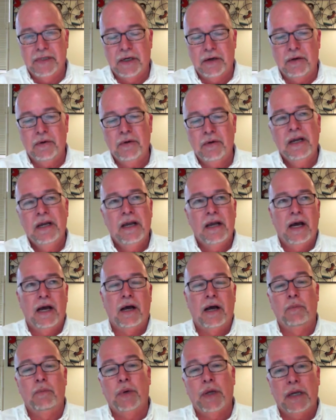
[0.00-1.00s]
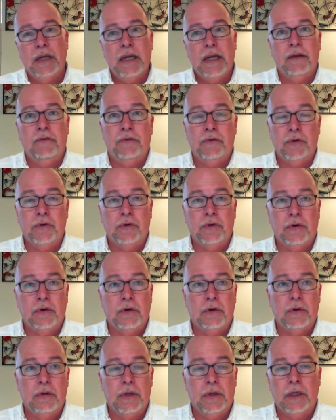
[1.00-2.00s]
you know. Uh, but if
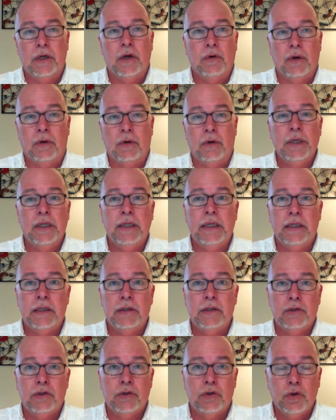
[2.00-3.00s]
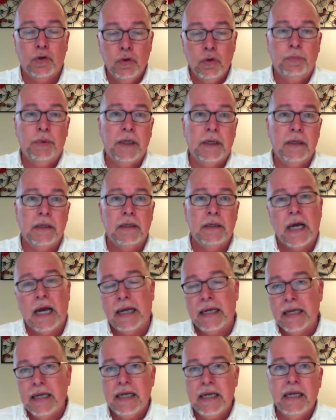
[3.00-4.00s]
you're, you know, a really stupid,
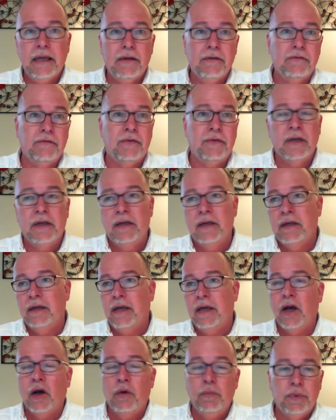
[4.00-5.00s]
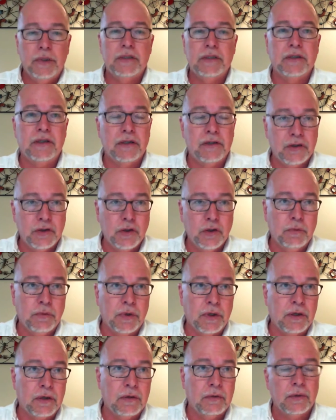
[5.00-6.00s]
naive, helpless
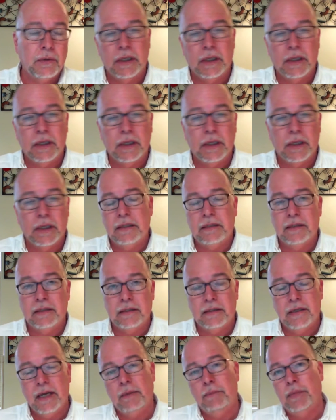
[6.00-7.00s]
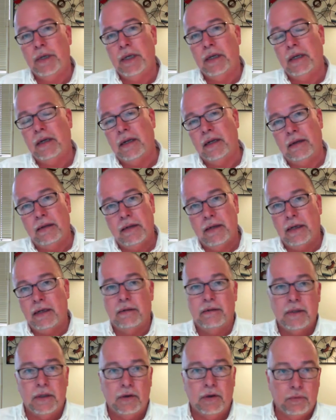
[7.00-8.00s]
consumer, the government needs to step in and,
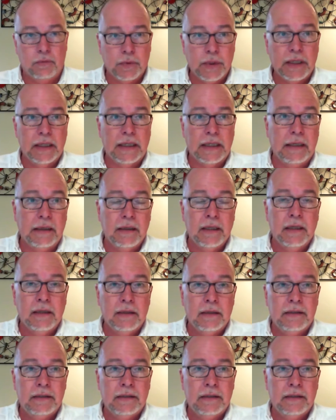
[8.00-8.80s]
and, you know, really